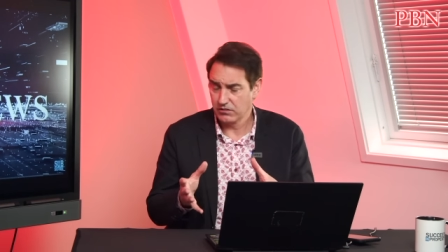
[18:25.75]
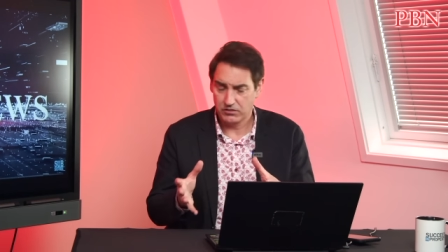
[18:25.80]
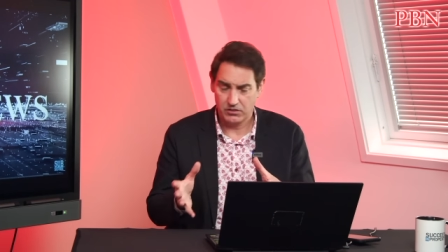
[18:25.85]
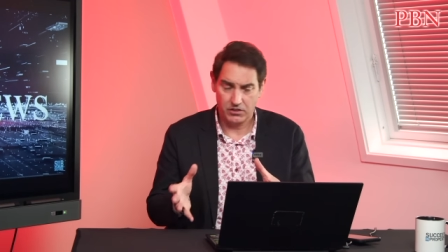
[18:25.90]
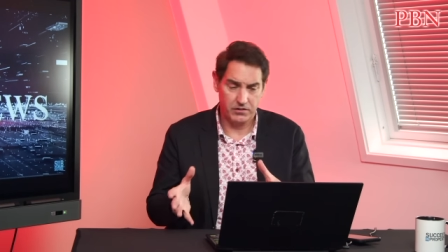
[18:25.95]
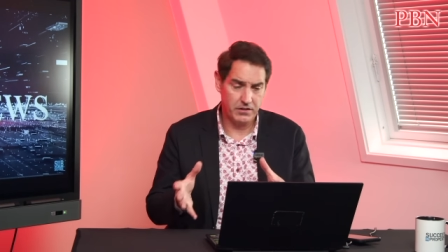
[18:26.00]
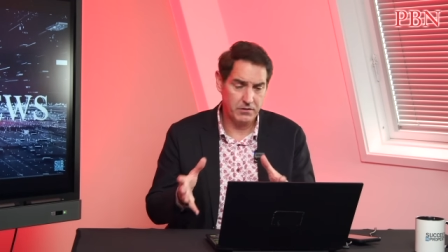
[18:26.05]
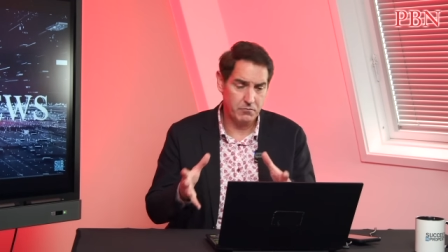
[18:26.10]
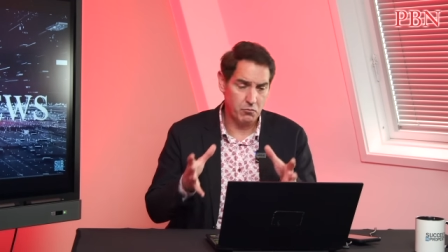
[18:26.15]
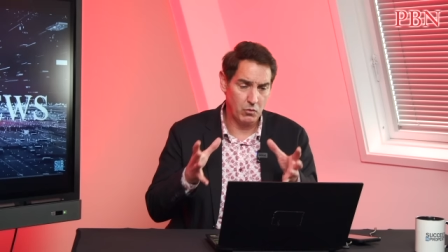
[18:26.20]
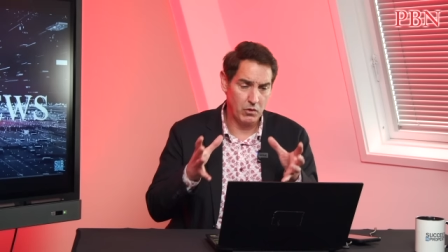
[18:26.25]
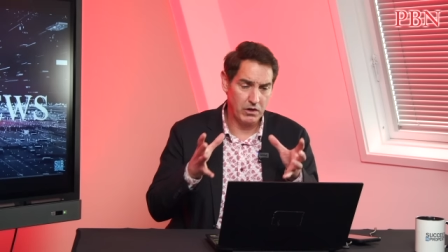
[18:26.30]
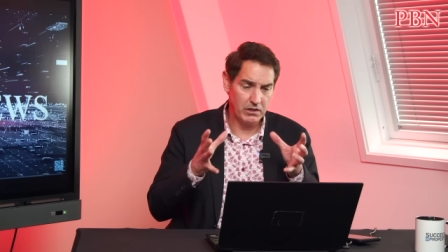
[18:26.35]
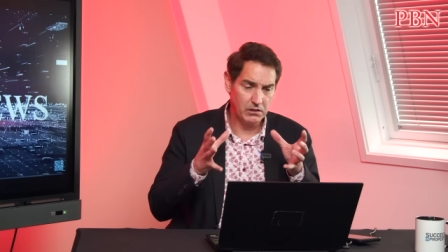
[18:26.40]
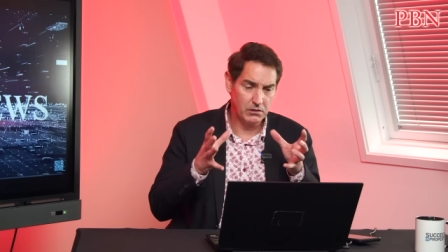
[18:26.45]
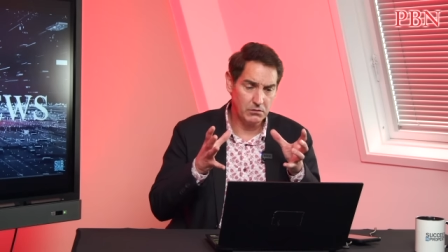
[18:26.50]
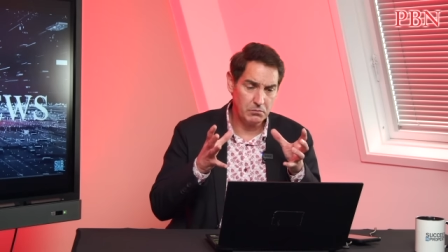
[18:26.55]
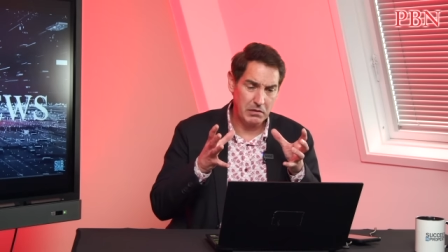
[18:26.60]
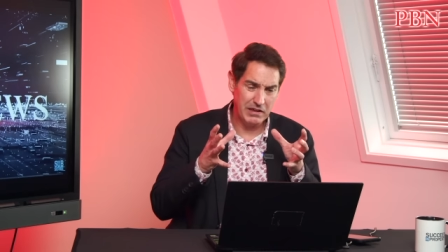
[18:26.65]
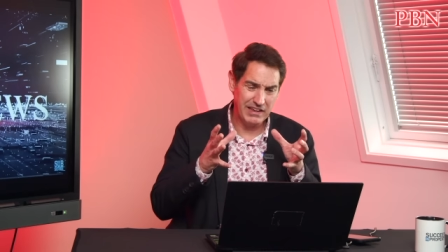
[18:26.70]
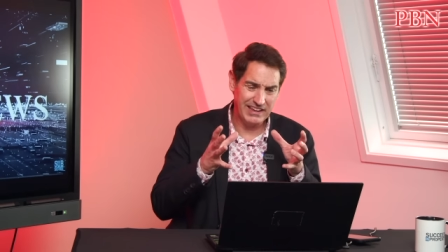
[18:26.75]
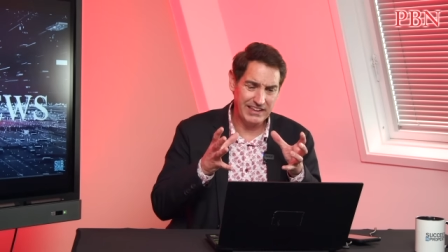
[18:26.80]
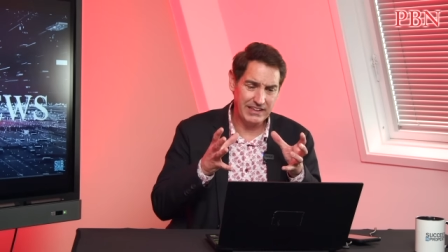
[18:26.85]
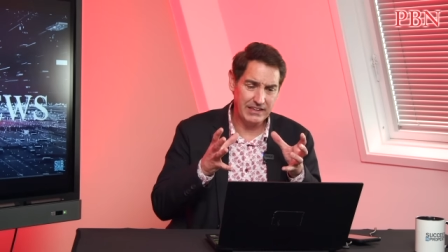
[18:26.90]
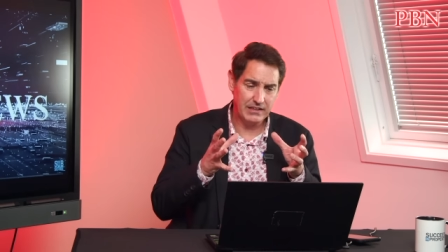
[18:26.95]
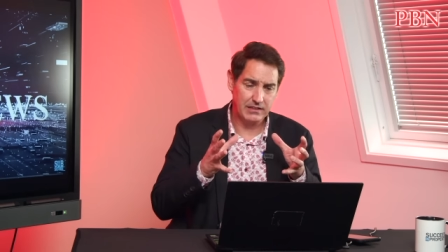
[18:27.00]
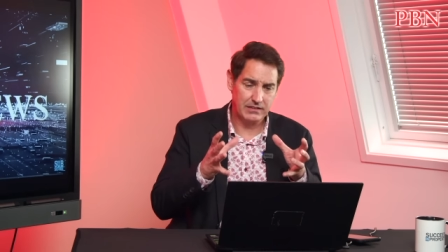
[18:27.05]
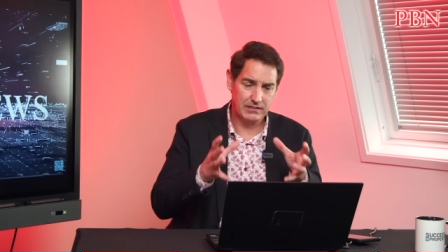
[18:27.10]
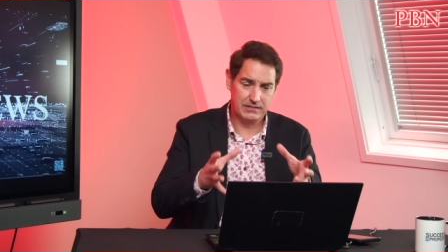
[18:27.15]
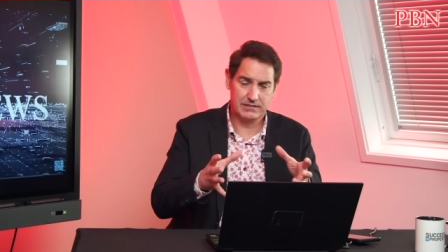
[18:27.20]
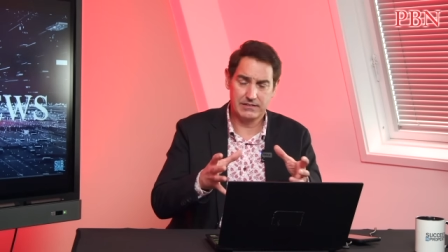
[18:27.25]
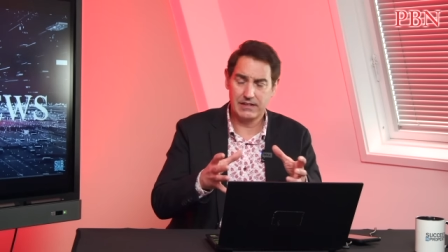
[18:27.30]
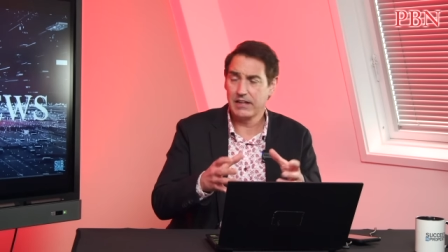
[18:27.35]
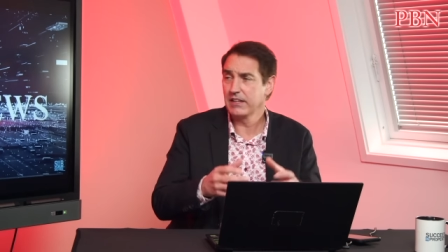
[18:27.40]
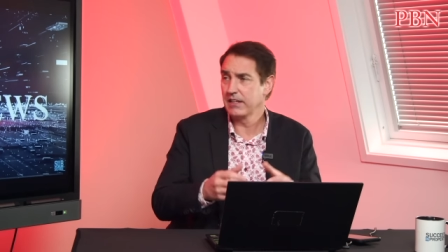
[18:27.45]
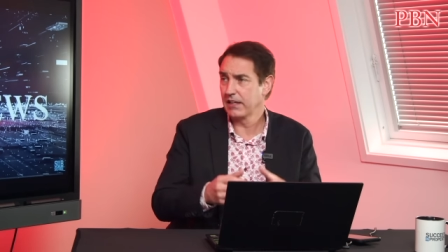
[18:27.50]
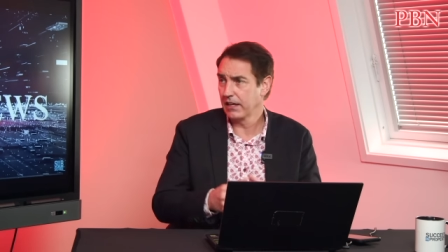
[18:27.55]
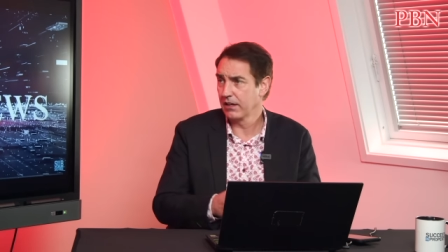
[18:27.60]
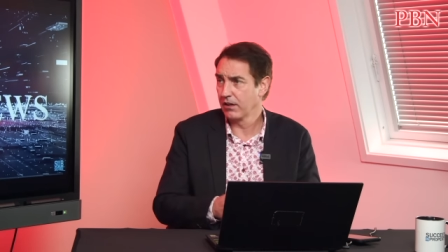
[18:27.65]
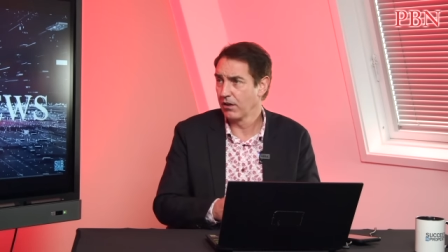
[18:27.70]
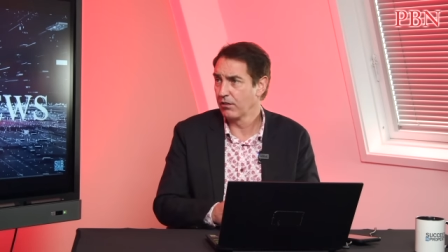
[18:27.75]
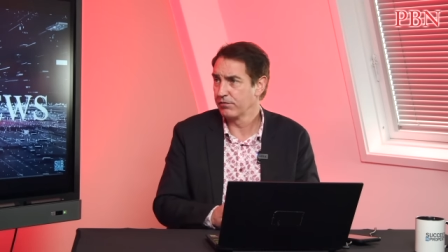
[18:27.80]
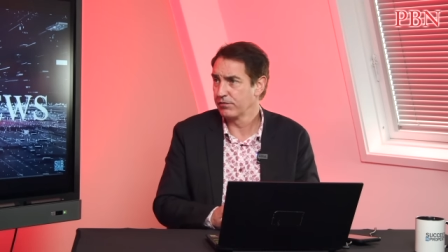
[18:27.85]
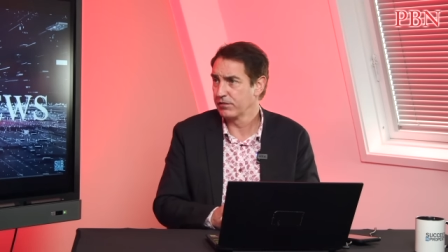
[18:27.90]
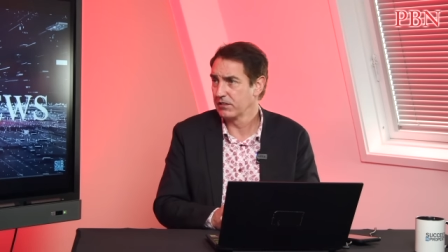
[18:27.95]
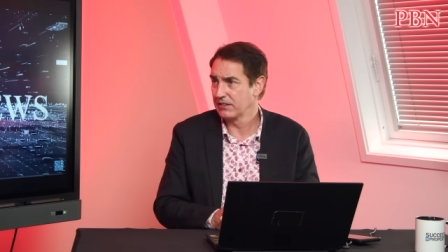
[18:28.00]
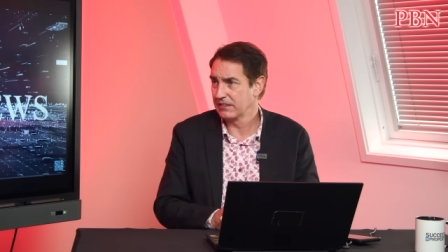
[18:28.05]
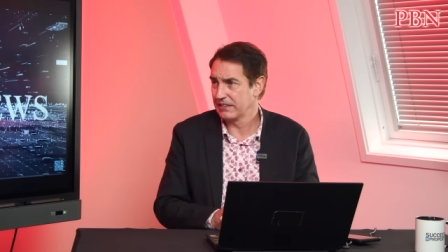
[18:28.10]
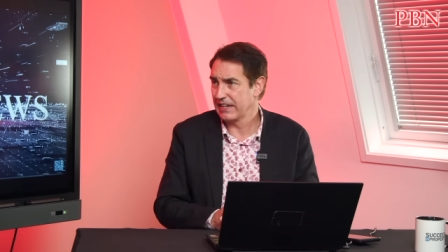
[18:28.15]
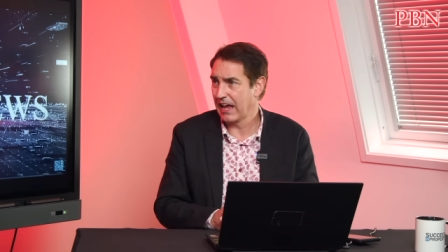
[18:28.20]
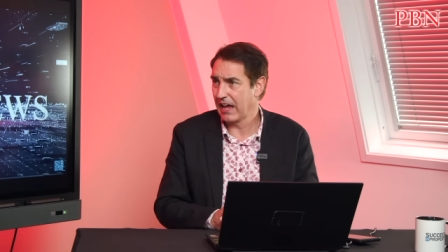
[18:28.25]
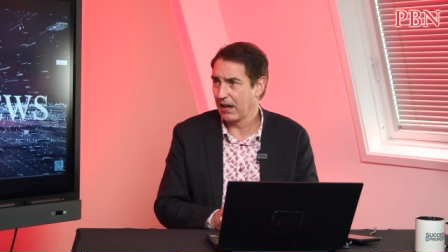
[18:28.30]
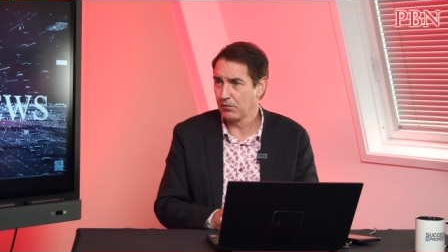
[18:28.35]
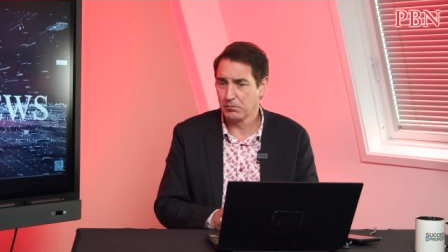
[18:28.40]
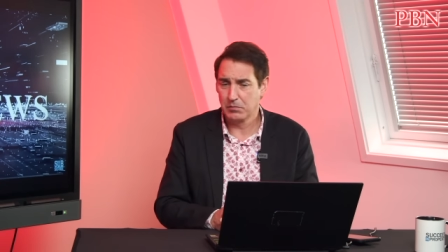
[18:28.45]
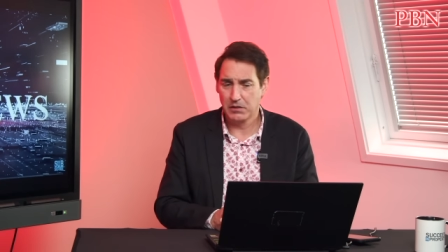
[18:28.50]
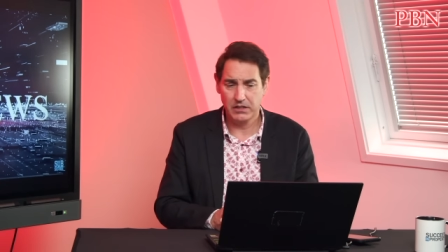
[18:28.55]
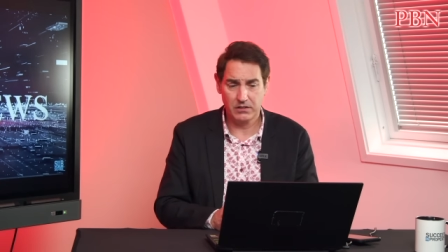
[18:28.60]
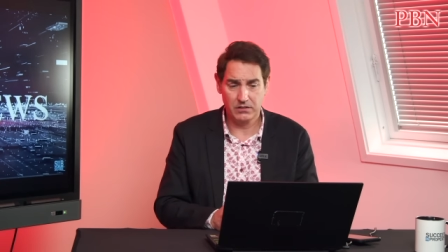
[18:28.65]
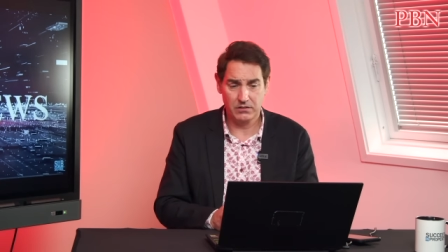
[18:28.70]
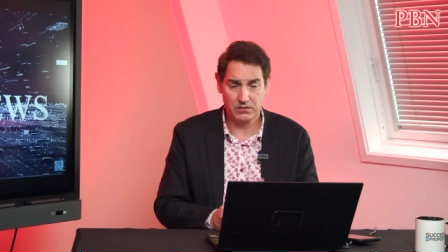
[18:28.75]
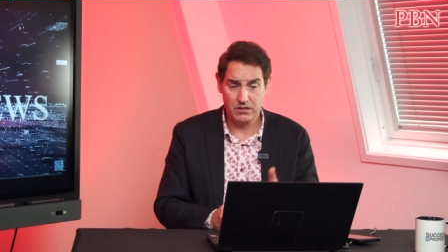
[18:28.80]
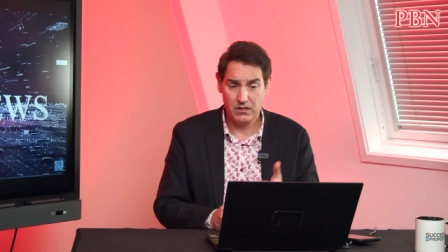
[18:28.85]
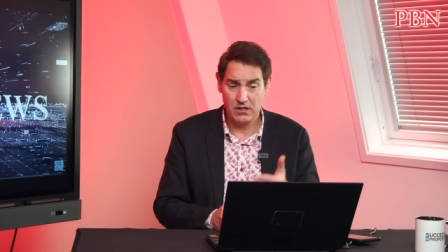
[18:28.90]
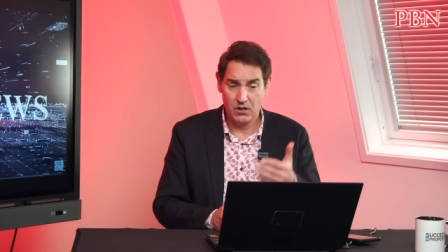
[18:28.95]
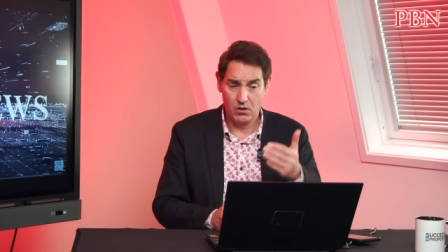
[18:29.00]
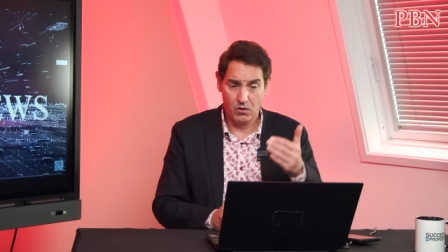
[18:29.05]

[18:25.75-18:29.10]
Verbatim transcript: sorry, will be taking offers now because